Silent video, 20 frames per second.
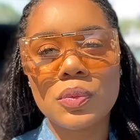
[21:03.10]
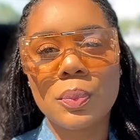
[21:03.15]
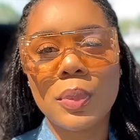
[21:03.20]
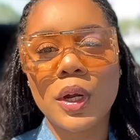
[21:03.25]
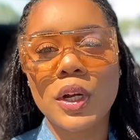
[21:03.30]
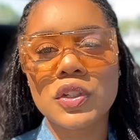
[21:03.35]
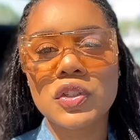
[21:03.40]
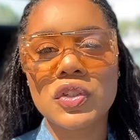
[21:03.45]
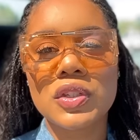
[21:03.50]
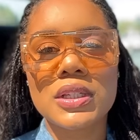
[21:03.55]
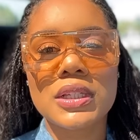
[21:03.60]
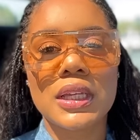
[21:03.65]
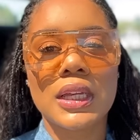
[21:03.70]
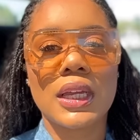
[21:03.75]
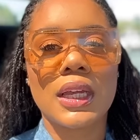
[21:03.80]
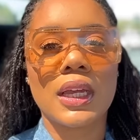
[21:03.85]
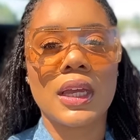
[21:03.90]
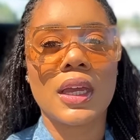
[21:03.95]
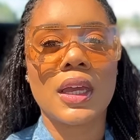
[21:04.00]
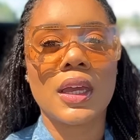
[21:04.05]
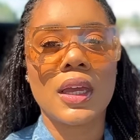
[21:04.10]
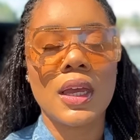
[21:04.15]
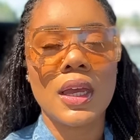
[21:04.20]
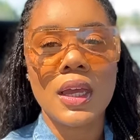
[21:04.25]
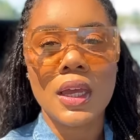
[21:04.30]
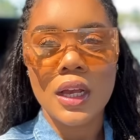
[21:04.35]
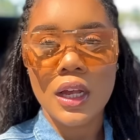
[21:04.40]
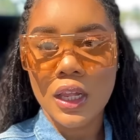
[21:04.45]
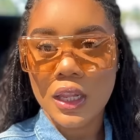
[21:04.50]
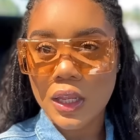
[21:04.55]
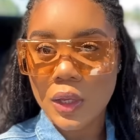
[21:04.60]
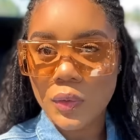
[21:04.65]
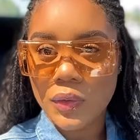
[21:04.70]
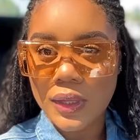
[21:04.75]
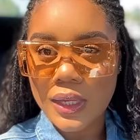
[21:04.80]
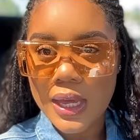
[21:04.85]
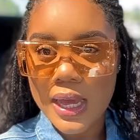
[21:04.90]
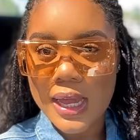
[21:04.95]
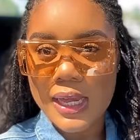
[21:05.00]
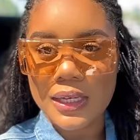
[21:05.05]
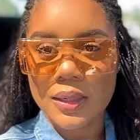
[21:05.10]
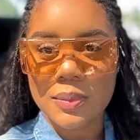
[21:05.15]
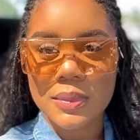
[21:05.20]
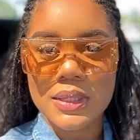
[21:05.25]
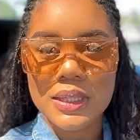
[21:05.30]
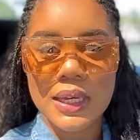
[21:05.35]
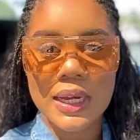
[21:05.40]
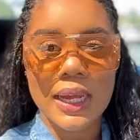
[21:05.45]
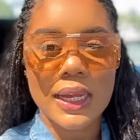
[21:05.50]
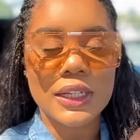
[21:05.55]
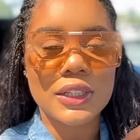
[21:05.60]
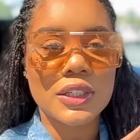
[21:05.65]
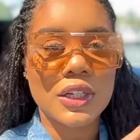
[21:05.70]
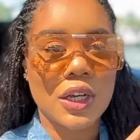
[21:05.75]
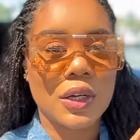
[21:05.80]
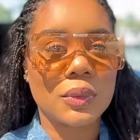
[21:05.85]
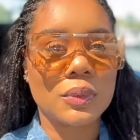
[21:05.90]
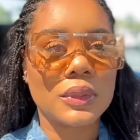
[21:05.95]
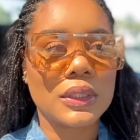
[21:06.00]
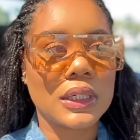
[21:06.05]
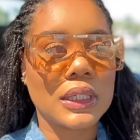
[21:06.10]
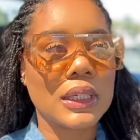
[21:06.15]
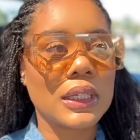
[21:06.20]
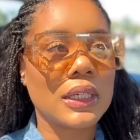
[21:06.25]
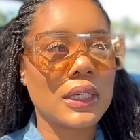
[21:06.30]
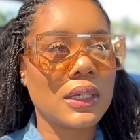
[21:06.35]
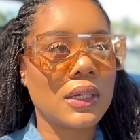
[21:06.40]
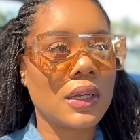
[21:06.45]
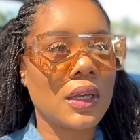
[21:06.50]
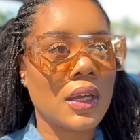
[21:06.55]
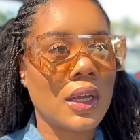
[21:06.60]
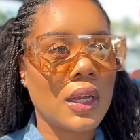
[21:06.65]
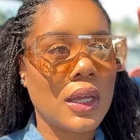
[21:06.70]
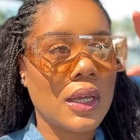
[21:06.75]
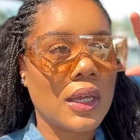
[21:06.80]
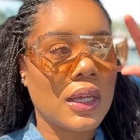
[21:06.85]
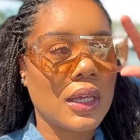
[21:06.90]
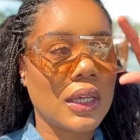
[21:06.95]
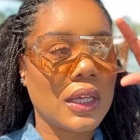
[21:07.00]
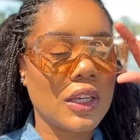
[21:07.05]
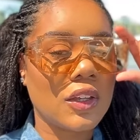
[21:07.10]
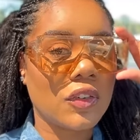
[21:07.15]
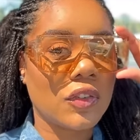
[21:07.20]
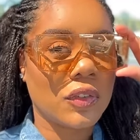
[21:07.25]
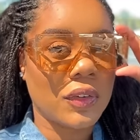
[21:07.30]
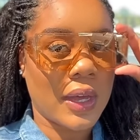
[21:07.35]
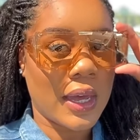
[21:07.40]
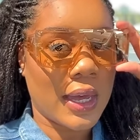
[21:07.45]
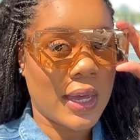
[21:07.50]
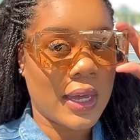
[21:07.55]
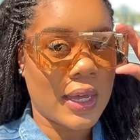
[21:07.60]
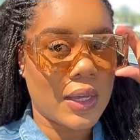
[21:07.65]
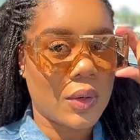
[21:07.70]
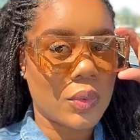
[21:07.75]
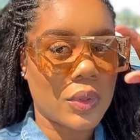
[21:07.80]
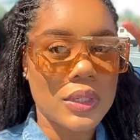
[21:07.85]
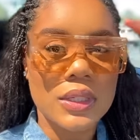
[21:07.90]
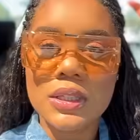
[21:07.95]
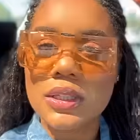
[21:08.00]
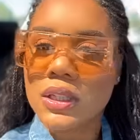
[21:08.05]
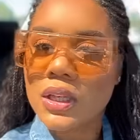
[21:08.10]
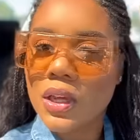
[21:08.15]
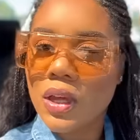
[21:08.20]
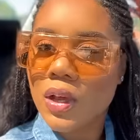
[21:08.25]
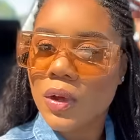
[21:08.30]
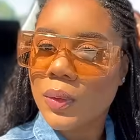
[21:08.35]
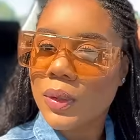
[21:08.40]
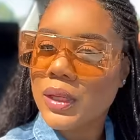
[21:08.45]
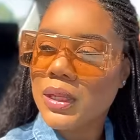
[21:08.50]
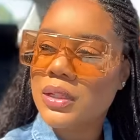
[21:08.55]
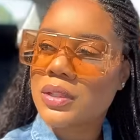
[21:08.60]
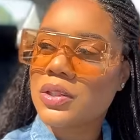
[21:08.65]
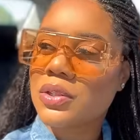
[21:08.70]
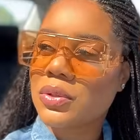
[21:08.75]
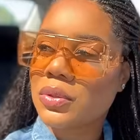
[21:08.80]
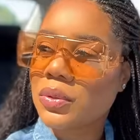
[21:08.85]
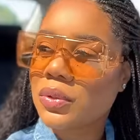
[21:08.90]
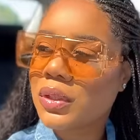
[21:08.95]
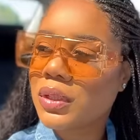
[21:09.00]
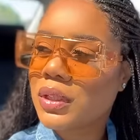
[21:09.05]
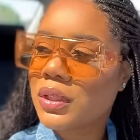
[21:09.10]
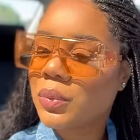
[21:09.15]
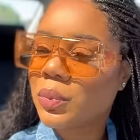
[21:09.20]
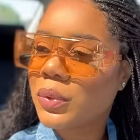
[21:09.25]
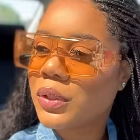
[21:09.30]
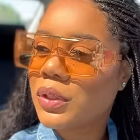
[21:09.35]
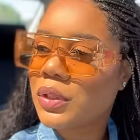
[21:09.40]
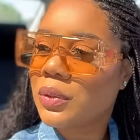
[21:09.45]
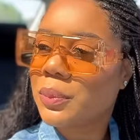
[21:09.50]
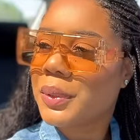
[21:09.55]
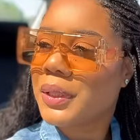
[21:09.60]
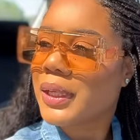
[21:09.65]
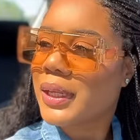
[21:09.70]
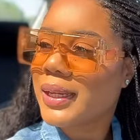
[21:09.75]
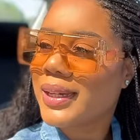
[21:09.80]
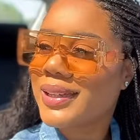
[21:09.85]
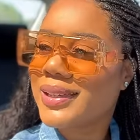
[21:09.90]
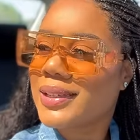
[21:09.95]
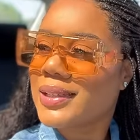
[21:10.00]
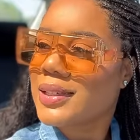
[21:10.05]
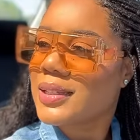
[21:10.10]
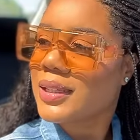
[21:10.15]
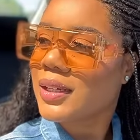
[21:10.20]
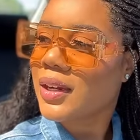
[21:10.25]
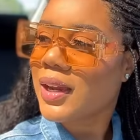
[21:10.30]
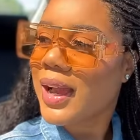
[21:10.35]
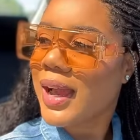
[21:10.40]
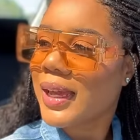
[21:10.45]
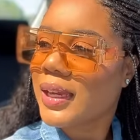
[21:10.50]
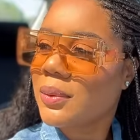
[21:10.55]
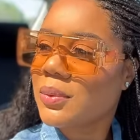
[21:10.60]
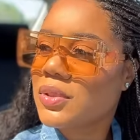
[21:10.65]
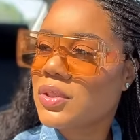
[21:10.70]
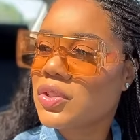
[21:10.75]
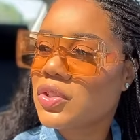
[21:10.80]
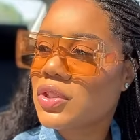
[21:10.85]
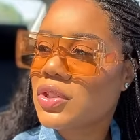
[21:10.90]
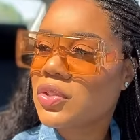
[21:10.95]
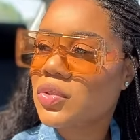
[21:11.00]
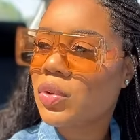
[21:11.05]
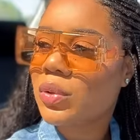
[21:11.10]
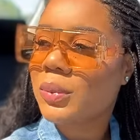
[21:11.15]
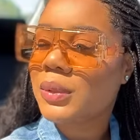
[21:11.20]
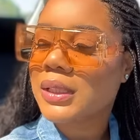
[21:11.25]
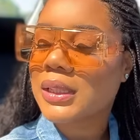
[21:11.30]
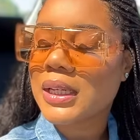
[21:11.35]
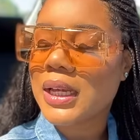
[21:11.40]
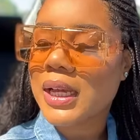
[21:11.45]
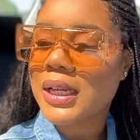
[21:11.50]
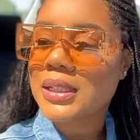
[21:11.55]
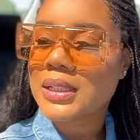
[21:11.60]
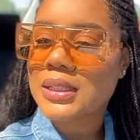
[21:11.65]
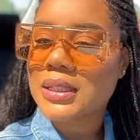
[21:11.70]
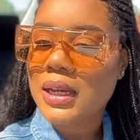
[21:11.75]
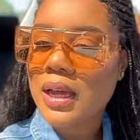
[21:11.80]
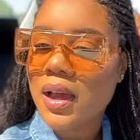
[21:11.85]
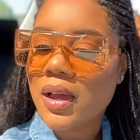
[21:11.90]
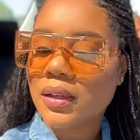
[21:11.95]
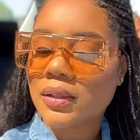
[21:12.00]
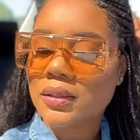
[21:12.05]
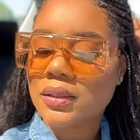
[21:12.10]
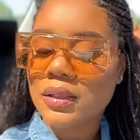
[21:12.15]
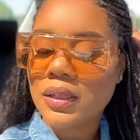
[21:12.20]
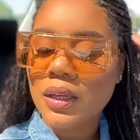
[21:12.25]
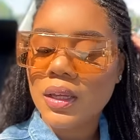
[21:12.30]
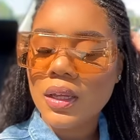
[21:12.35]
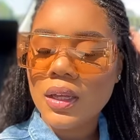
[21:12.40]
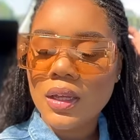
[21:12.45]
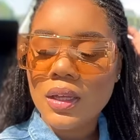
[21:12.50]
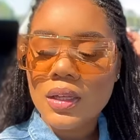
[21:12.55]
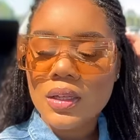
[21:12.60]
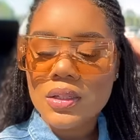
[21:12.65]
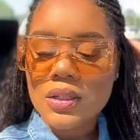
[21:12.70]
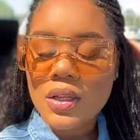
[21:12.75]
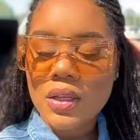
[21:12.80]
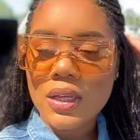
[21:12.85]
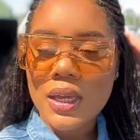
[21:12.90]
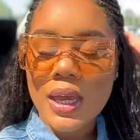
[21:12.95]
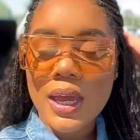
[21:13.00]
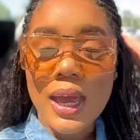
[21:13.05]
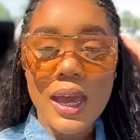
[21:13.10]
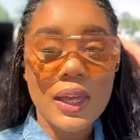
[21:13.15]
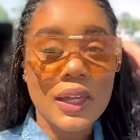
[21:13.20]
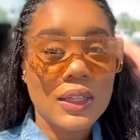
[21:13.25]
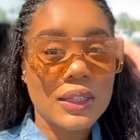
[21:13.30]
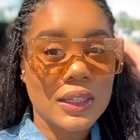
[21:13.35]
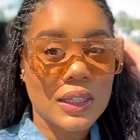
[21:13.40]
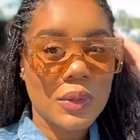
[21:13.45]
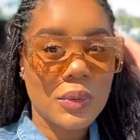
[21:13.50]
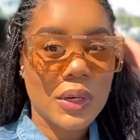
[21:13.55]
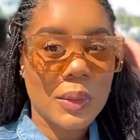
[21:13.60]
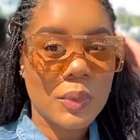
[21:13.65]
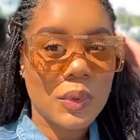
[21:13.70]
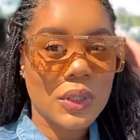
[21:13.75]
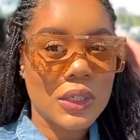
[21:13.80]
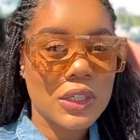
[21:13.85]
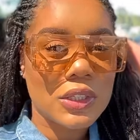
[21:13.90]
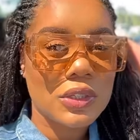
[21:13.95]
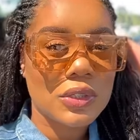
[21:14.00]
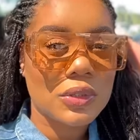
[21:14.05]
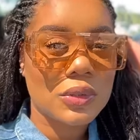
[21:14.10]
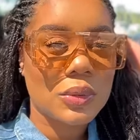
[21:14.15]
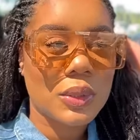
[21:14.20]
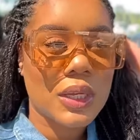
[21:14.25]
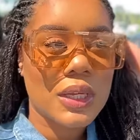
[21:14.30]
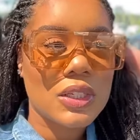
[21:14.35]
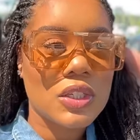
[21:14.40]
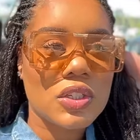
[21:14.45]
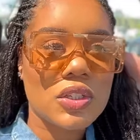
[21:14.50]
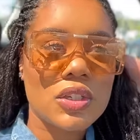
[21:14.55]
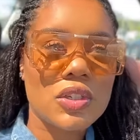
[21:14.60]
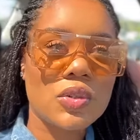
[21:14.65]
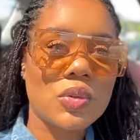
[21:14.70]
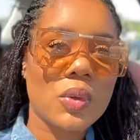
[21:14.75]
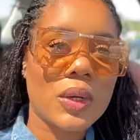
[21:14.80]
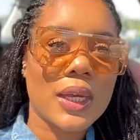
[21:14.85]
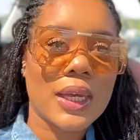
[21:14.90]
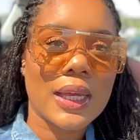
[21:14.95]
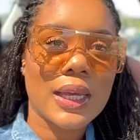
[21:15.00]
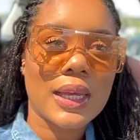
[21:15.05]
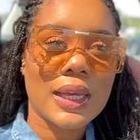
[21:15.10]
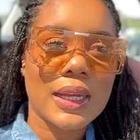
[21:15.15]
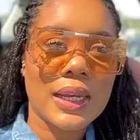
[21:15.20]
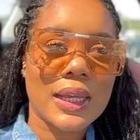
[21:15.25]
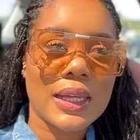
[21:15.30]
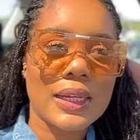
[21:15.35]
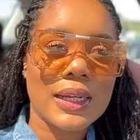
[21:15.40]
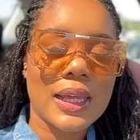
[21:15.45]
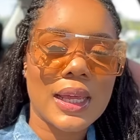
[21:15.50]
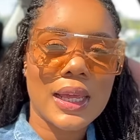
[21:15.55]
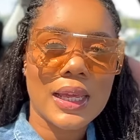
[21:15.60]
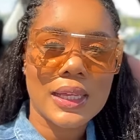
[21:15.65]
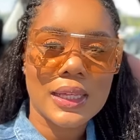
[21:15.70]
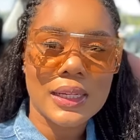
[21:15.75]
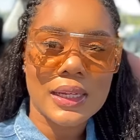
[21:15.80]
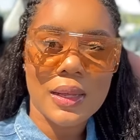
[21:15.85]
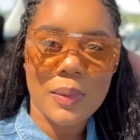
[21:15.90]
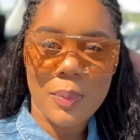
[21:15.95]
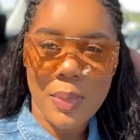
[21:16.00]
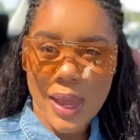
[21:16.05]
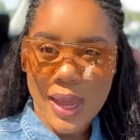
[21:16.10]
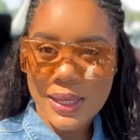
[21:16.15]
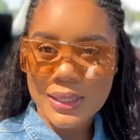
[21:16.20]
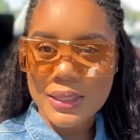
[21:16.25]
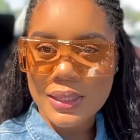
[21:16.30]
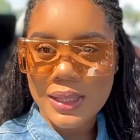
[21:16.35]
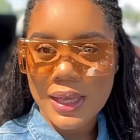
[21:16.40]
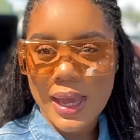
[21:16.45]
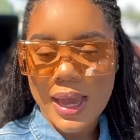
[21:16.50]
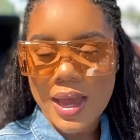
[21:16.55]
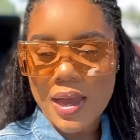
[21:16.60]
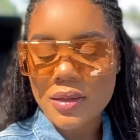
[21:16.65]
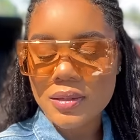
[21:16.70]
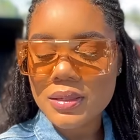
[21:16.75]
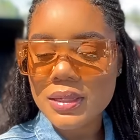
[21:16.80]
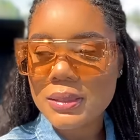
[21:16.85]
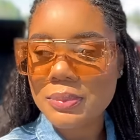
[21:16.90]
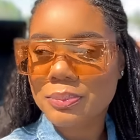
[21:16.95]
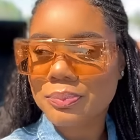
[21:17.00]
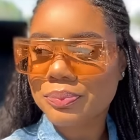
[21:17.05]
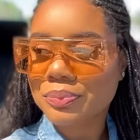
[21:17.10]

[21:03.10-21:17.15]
purchasing clothing items that i don't need if i was to go into the goodwill because their items are just normally not stocked so yeah i think what i'm going to do is just go ahead and head back to the house